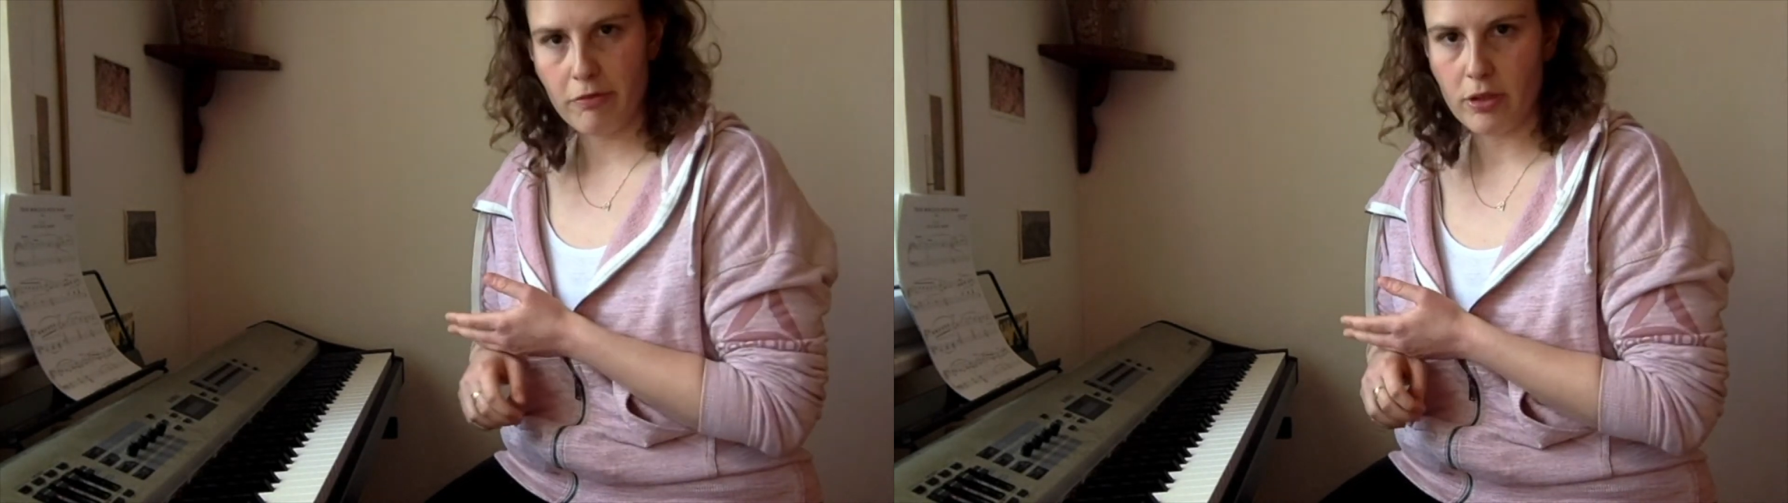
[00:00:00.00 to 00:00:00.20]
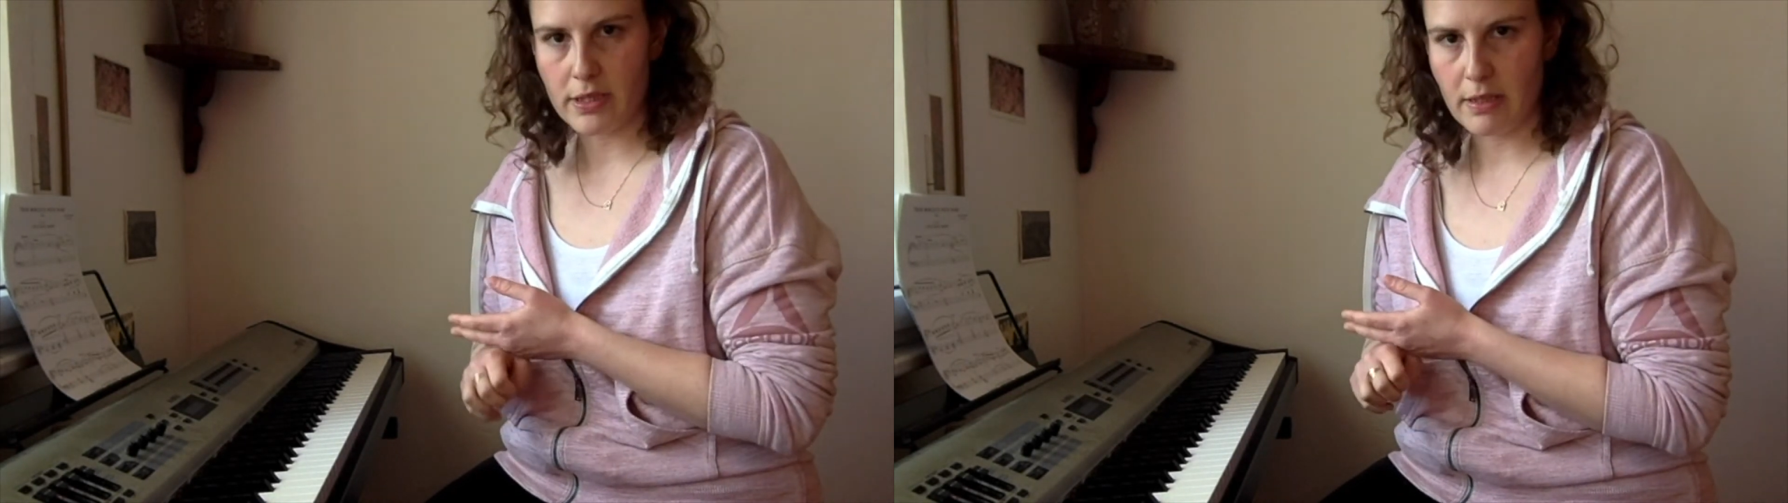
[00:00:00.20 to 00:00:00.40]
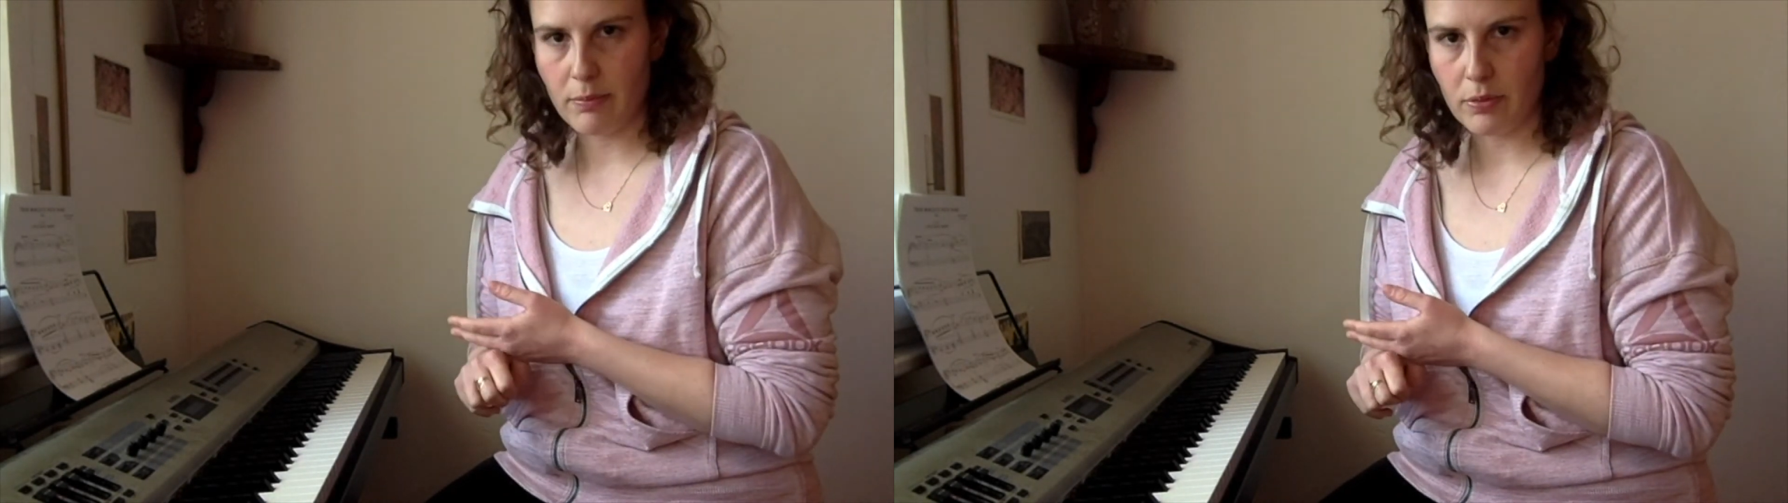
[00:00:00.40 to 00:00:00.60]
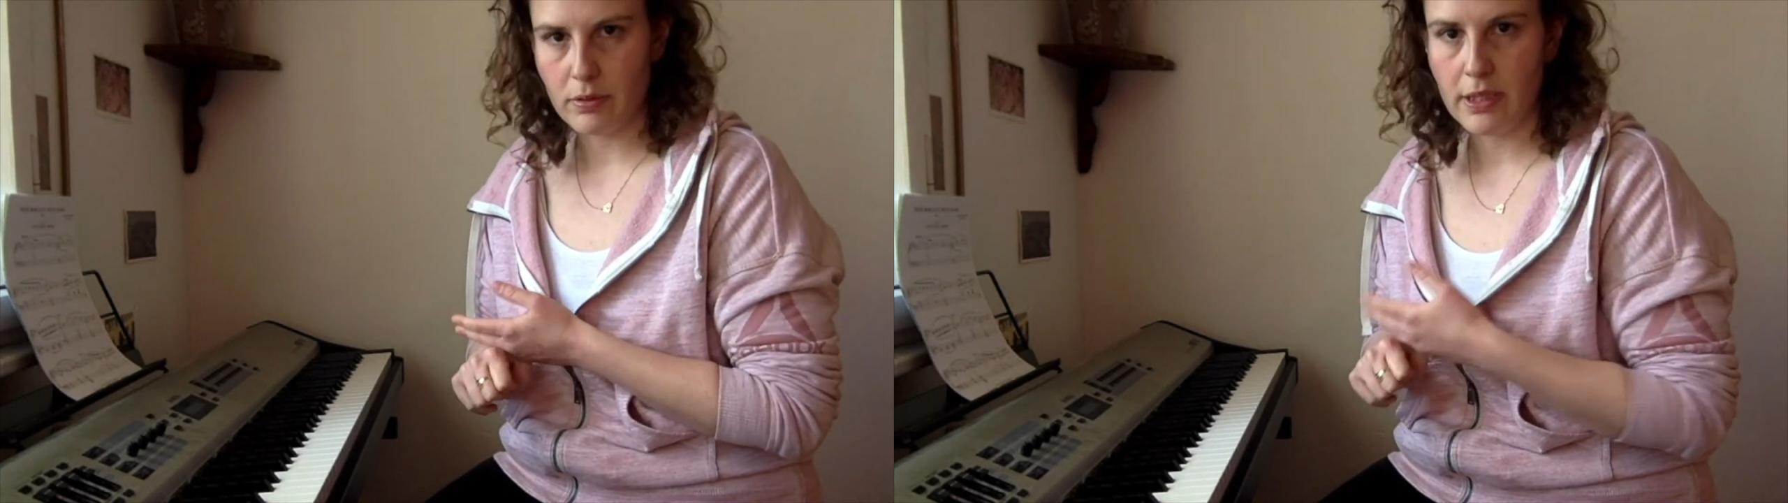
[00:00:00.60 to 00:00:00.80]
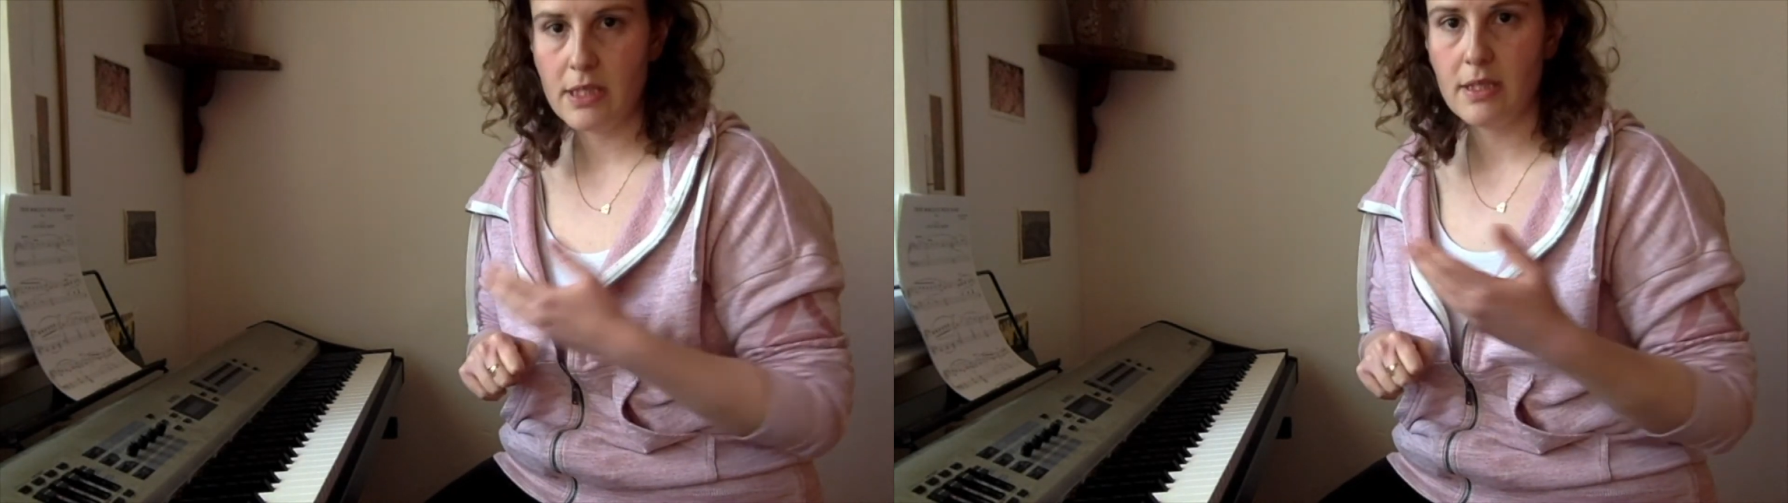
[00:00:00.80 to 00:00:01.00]
for example,
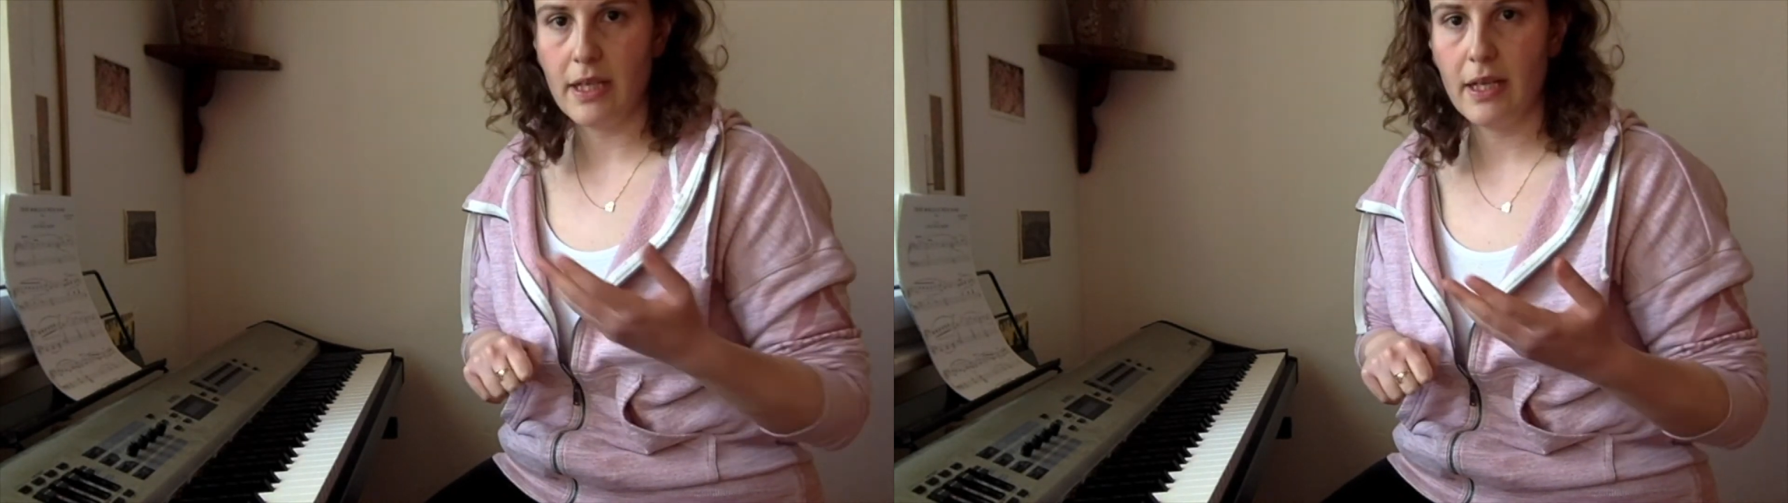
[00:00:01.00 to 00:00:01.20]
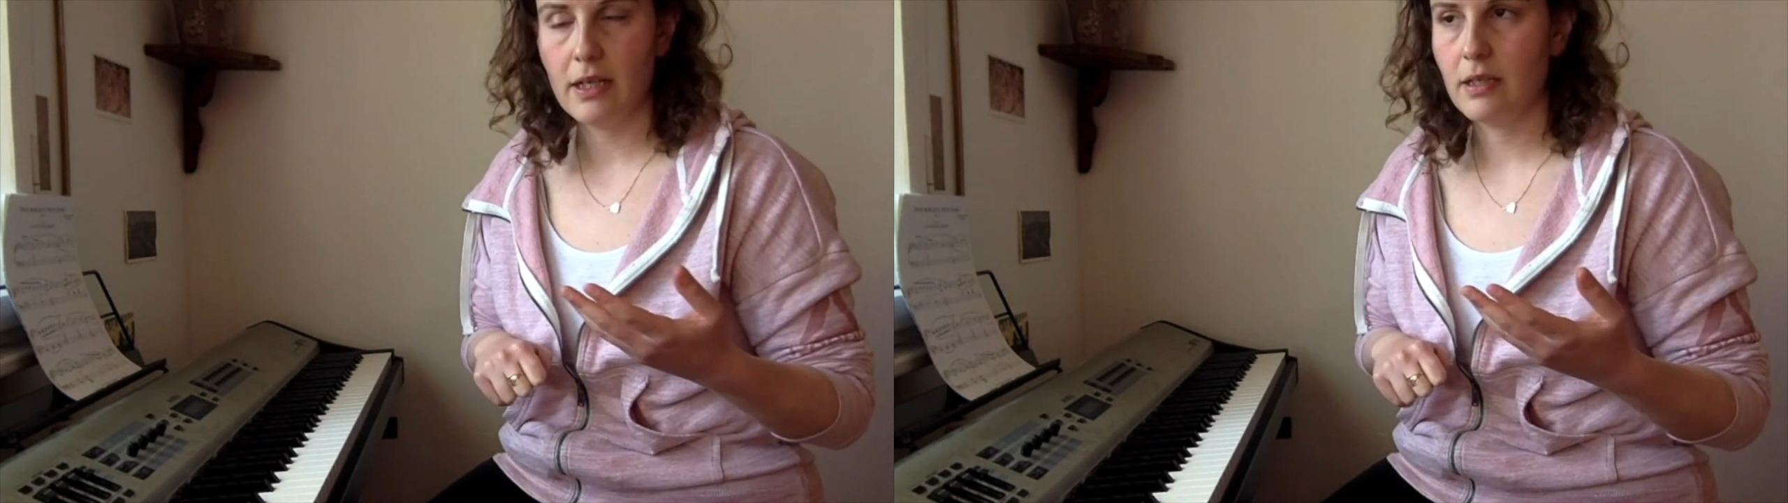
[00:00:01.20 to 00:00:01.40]
let's take